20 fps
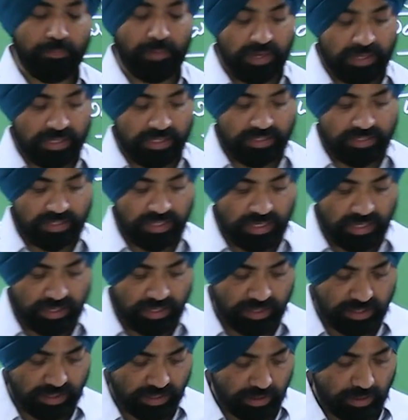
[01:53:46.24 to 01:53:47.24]
Pakistan
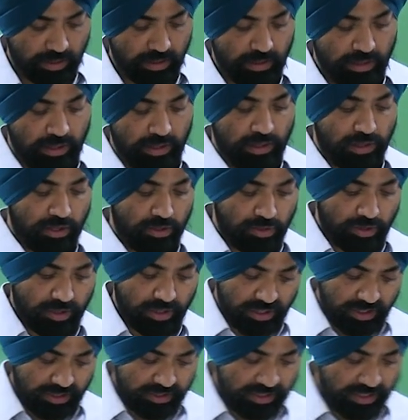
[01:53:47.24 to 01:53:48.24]
region. So
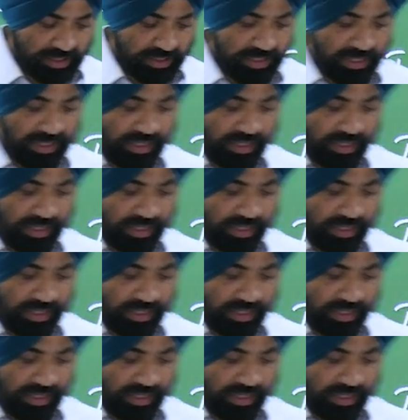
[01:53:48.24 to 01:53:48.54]
it is said